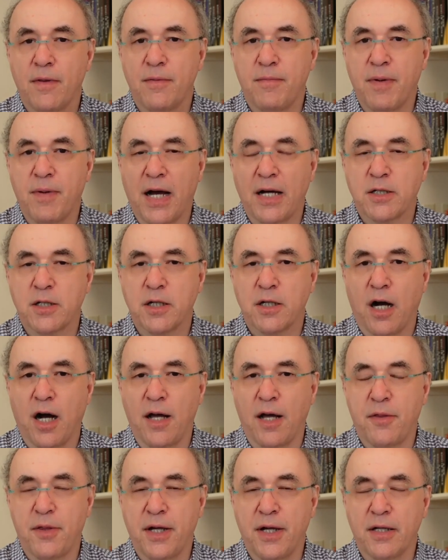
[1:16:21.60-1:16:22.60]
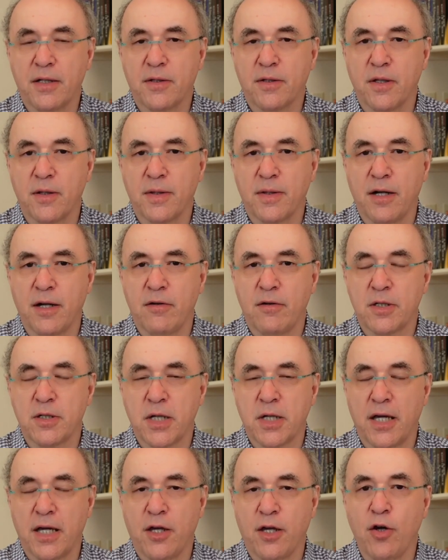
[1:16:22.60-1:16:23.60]
that I think that there is
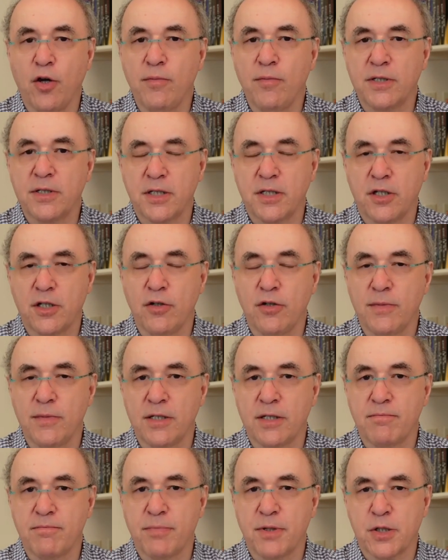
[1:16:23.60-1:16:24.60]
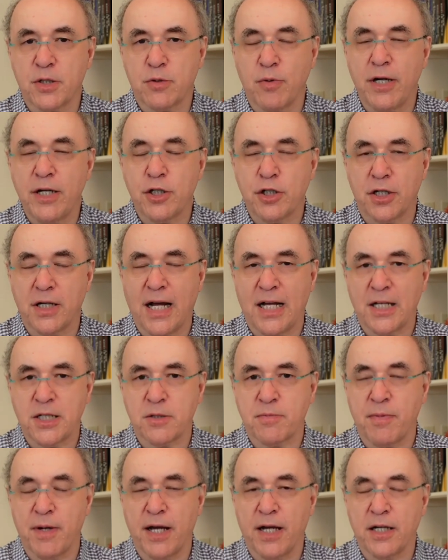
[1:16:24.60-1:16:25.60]
a human to human persuasion
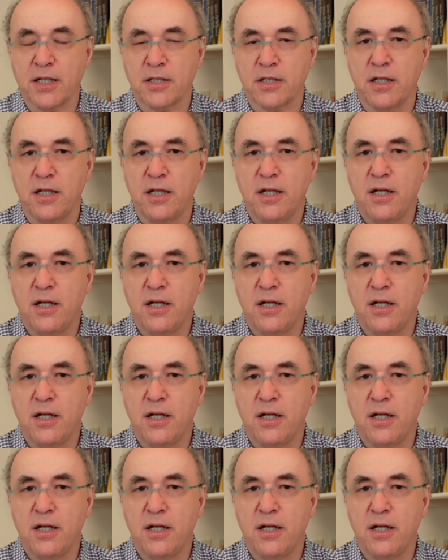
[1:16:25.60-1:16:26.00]
aspect